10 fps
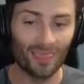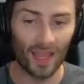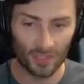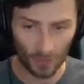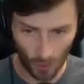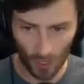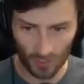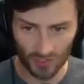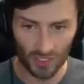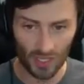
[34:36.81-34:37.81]
That's a
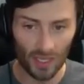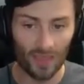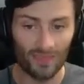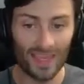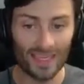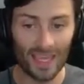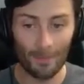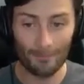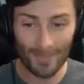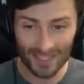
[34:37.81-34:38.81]
loss. They
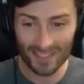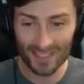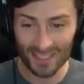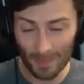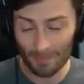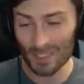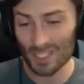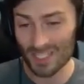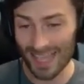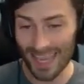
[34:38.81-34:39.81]
get Mississippi
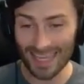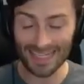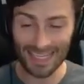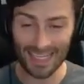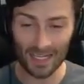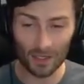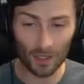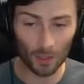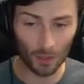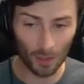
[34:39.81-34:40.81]
State in
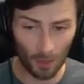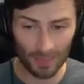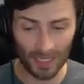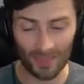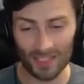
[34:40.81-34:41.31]
Columbia.